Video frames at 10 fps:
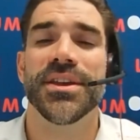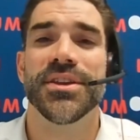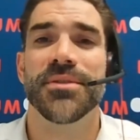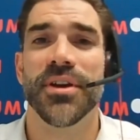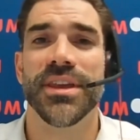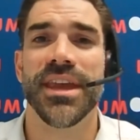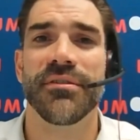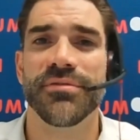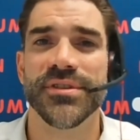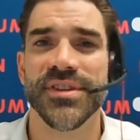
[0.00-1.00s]
You might get
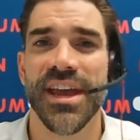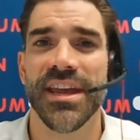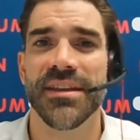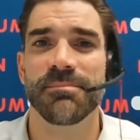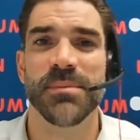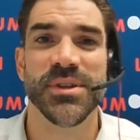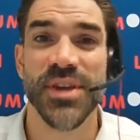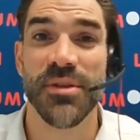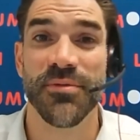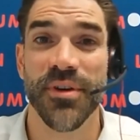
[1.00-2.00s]
for, say, a
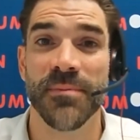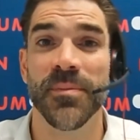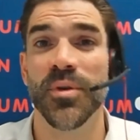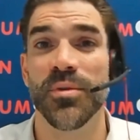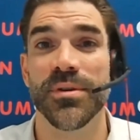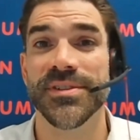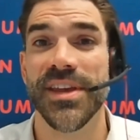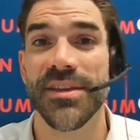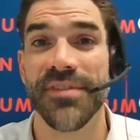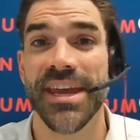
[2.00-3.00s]
sofa or a
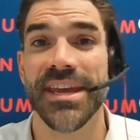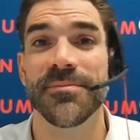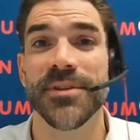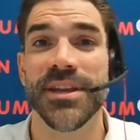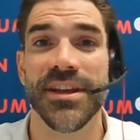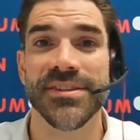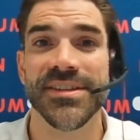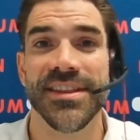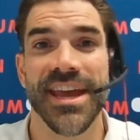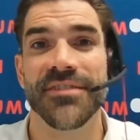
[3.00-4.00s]
TV. You know, you
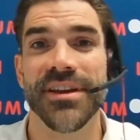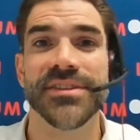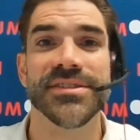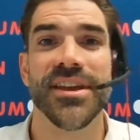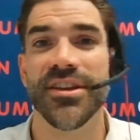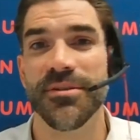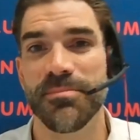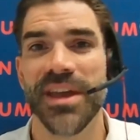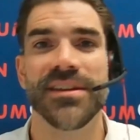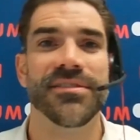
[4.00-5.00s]
see the adverts, don't you?
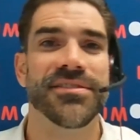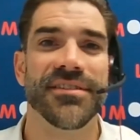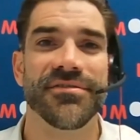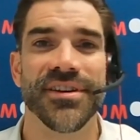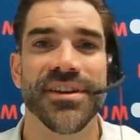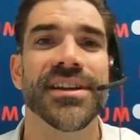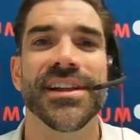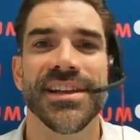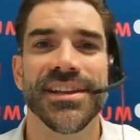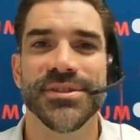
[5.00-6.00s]
Pay nothing for
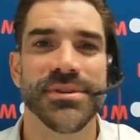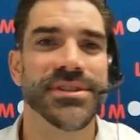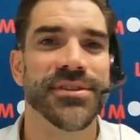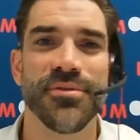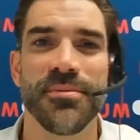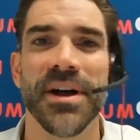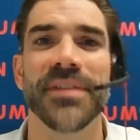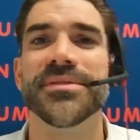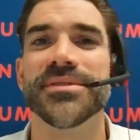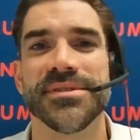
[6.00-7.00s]
24
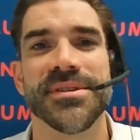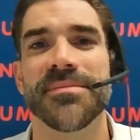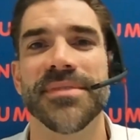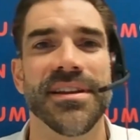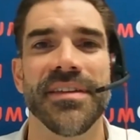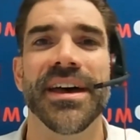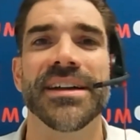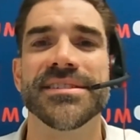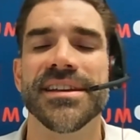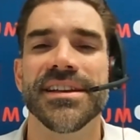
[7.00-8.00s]
months or something like
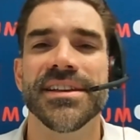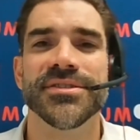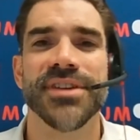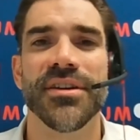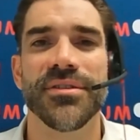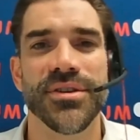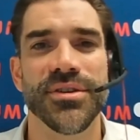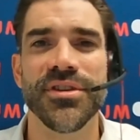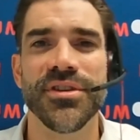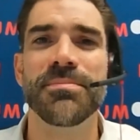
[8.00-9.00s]
that. So you
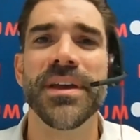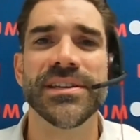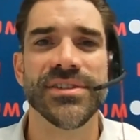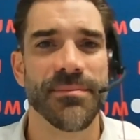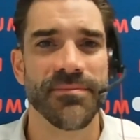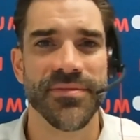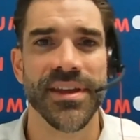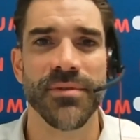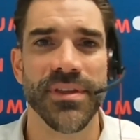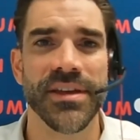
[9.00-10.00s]
do pay something
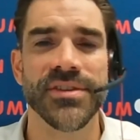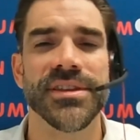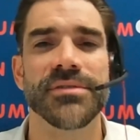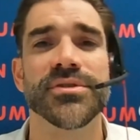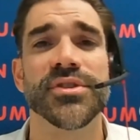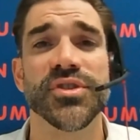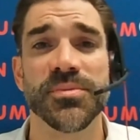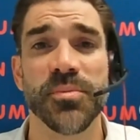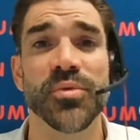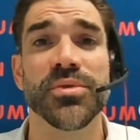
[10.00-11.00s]
with us. There is a
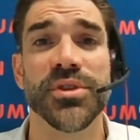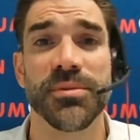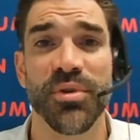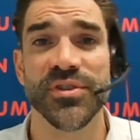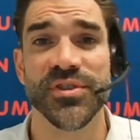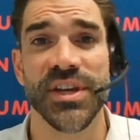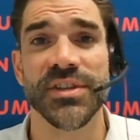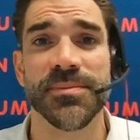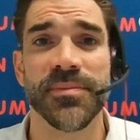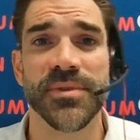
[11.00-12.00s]
small
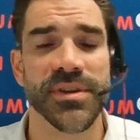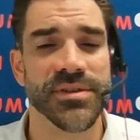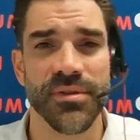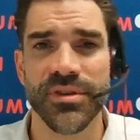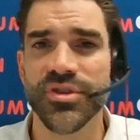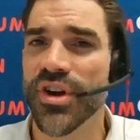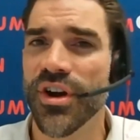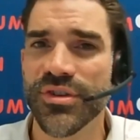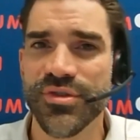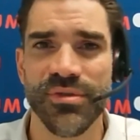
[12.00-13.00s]
deposit. So it's not a
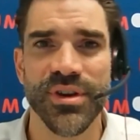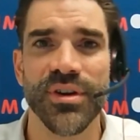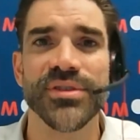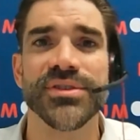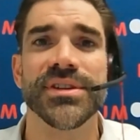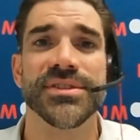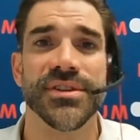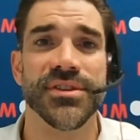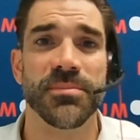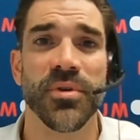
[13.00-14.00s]
charge or a cost, it's a
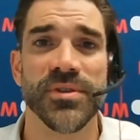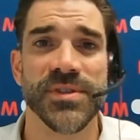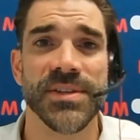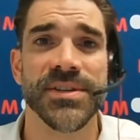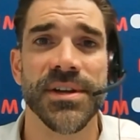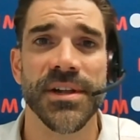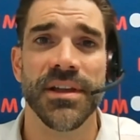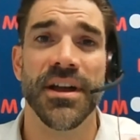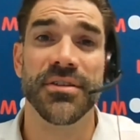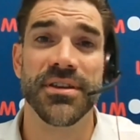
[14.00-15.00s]
deposit.
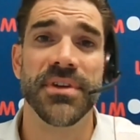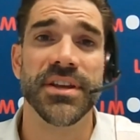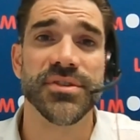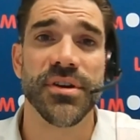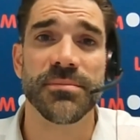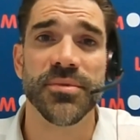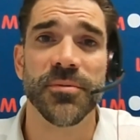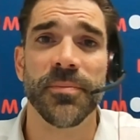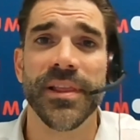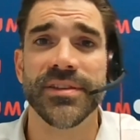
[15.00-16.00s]
I'll give you an example.
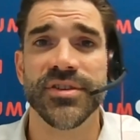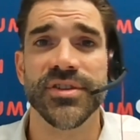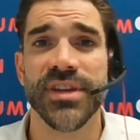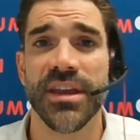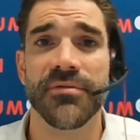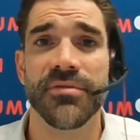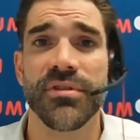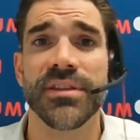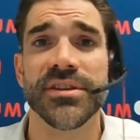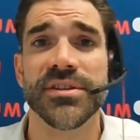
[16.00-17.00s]
Let's just say you've
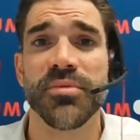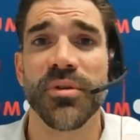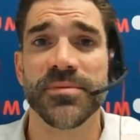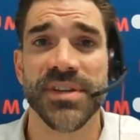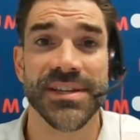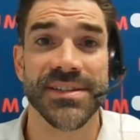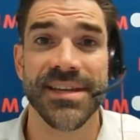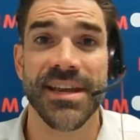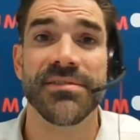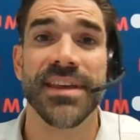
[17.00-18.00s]
agreed this property, it's
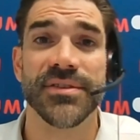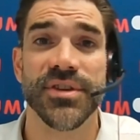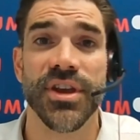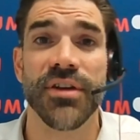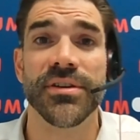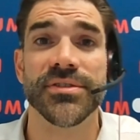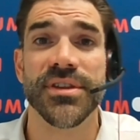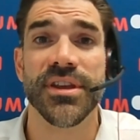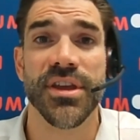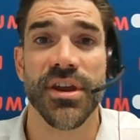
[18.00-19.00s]
10,000 euros
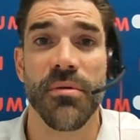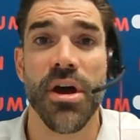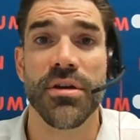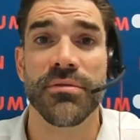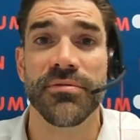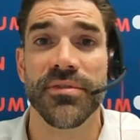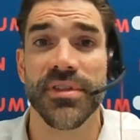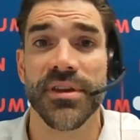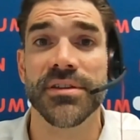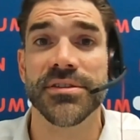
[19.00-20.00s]
that you're going to owe for
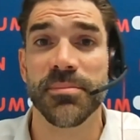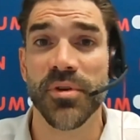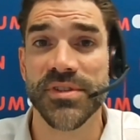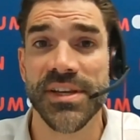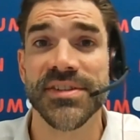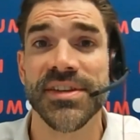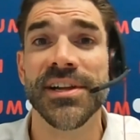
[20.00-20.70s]
the deposit.